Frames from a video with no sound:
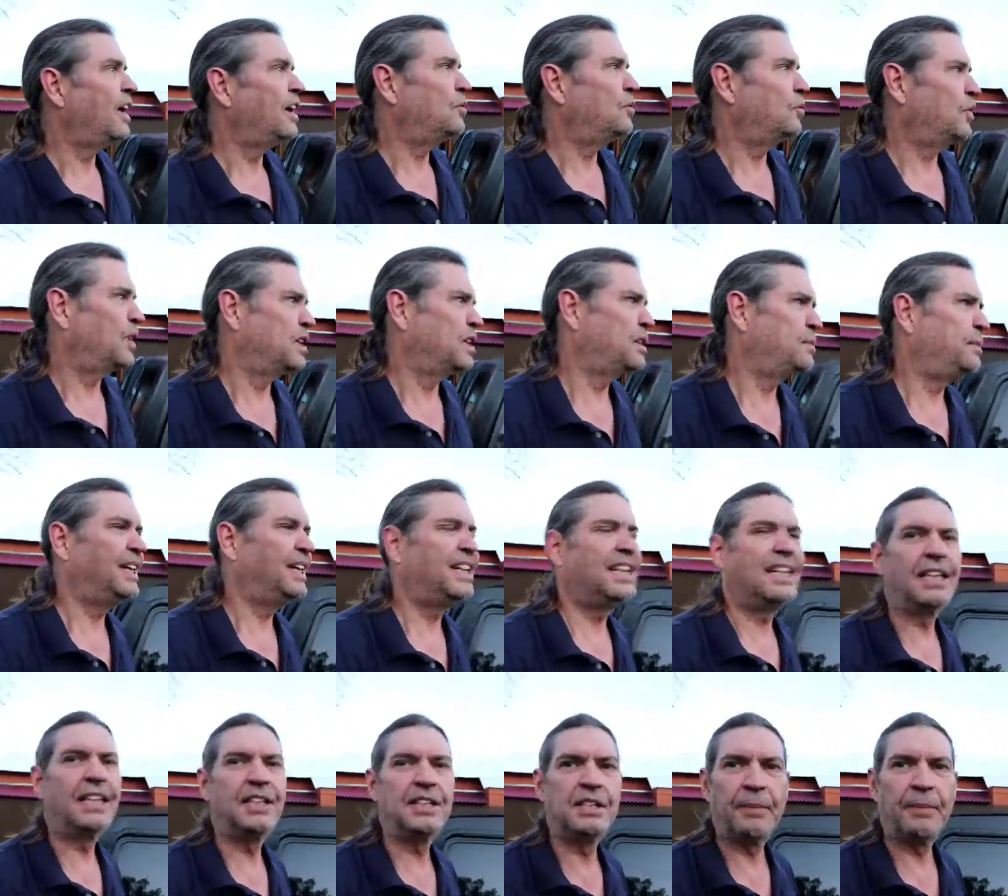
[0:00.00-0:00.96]
and one of the big
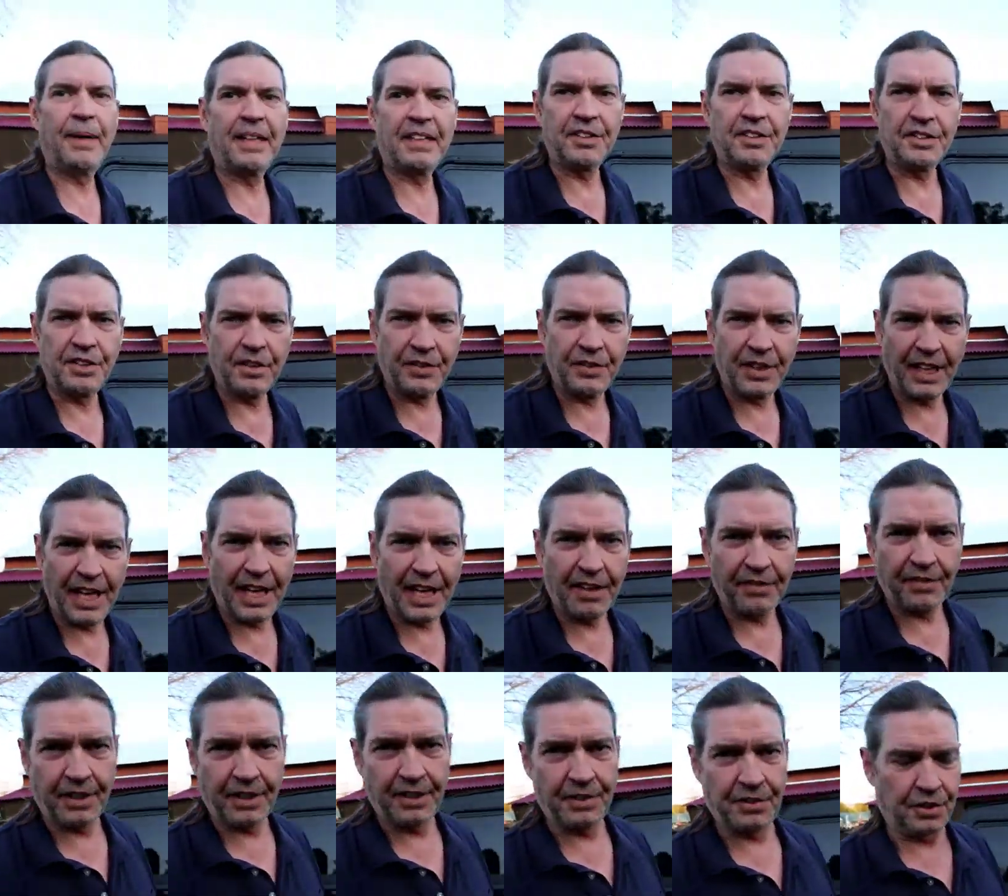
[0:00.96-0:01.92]
things about the Seventh-day
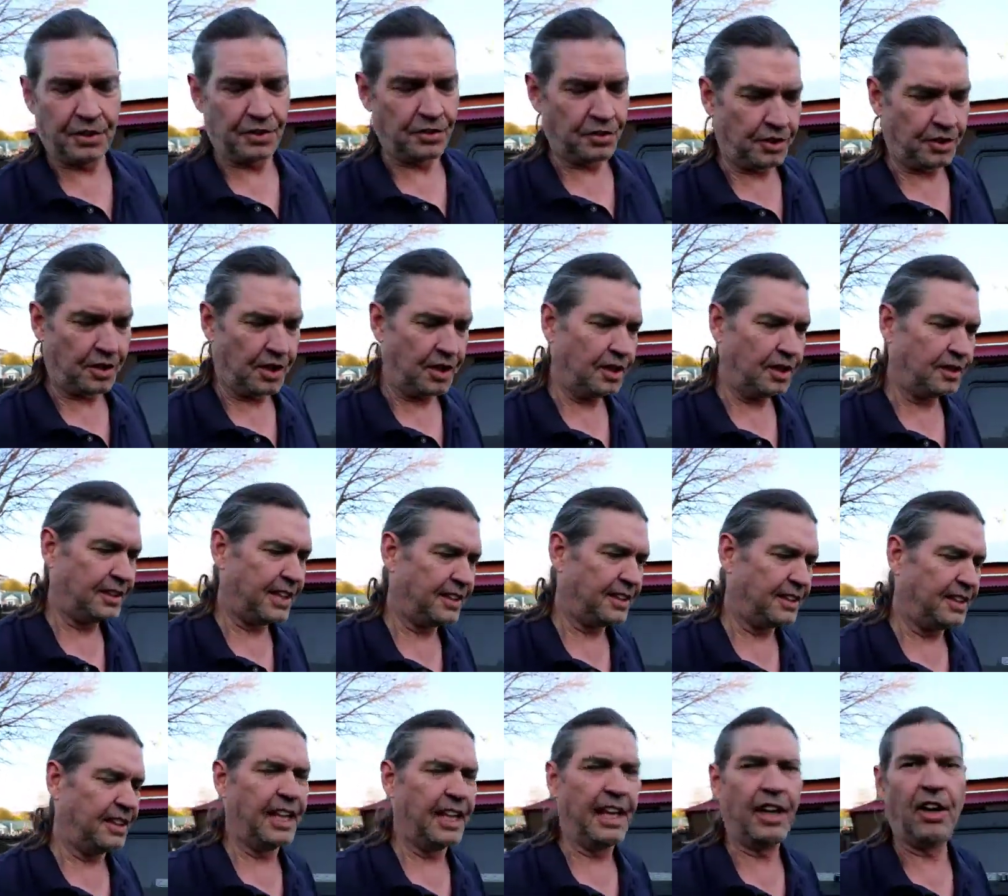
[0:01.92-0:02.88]
Adventist is the
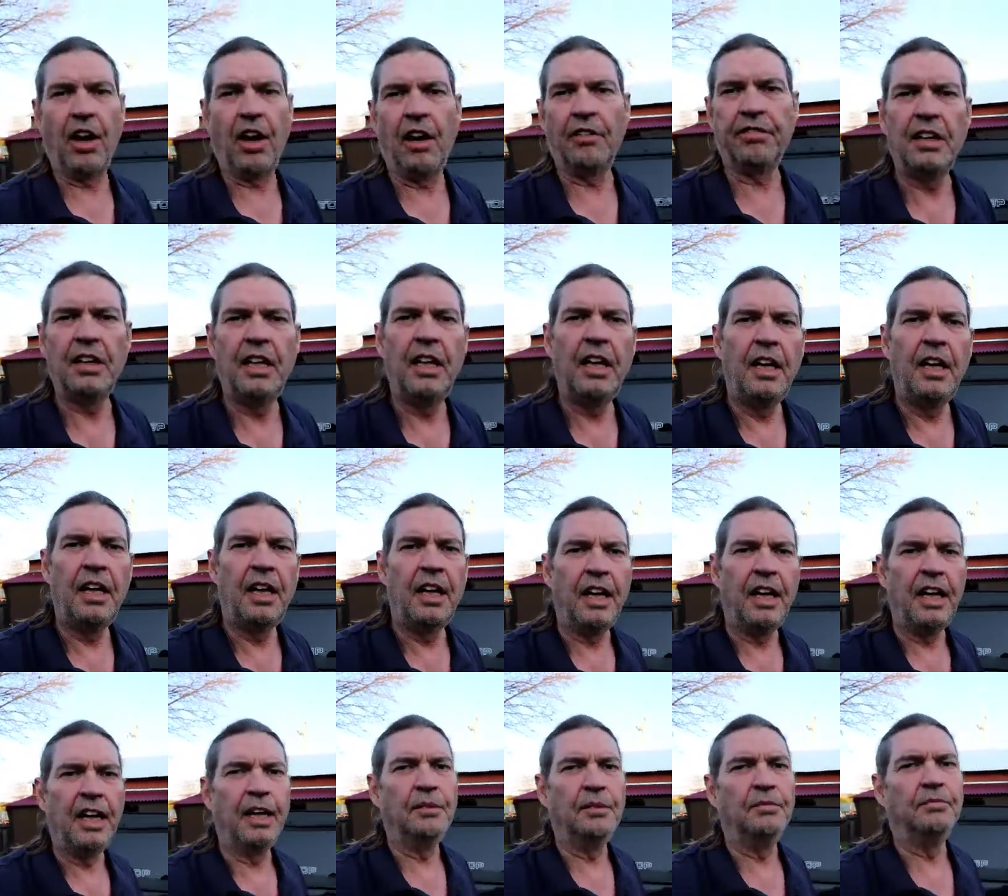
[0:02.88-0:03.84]
take the day off.
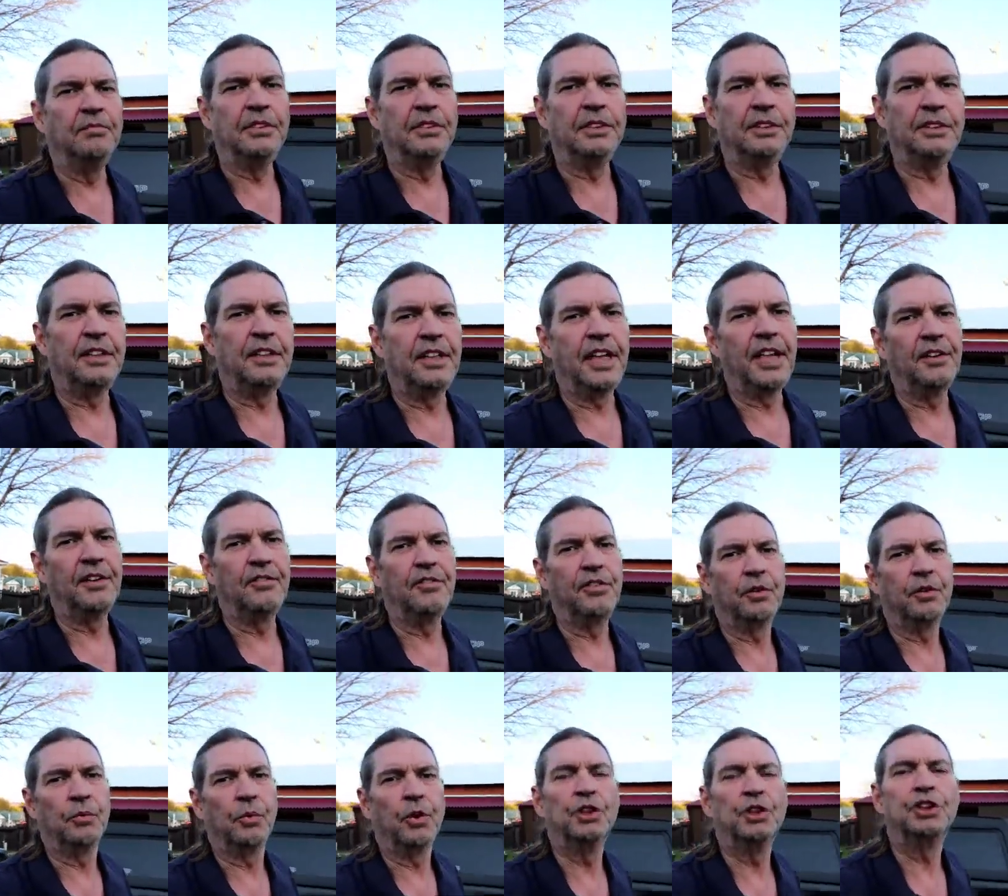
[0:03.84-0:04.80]
Um, it's the day
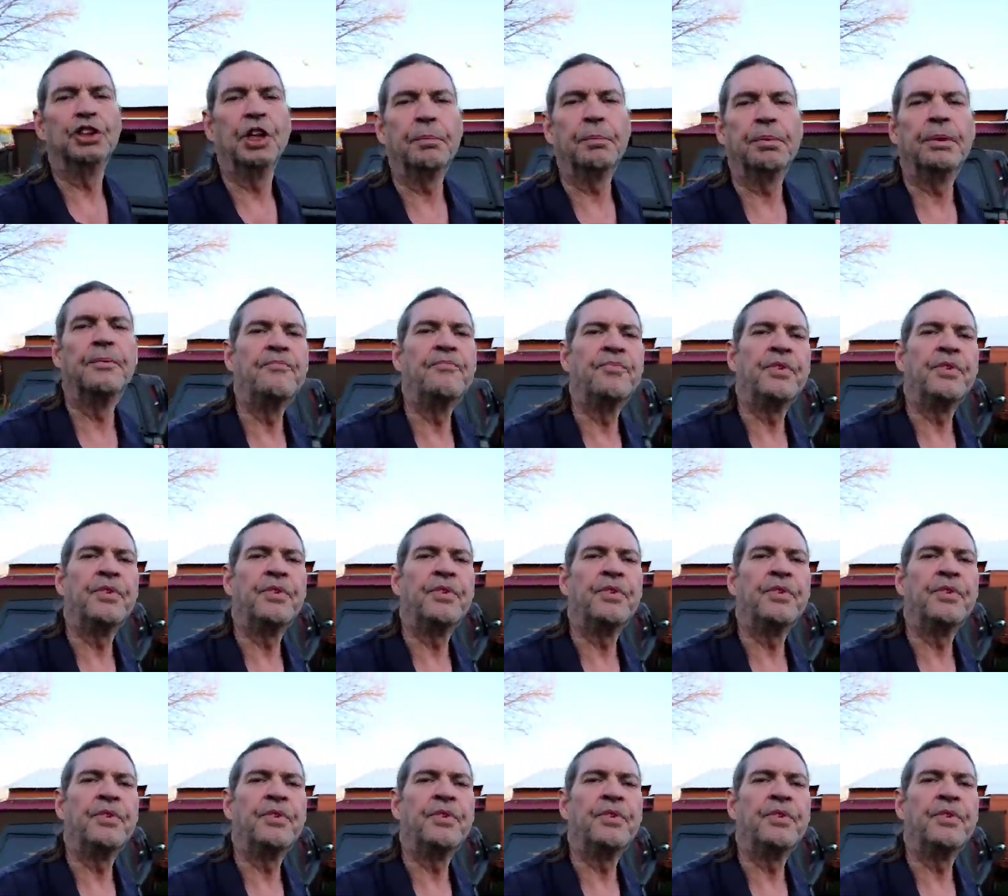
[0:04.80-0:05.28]
of worship.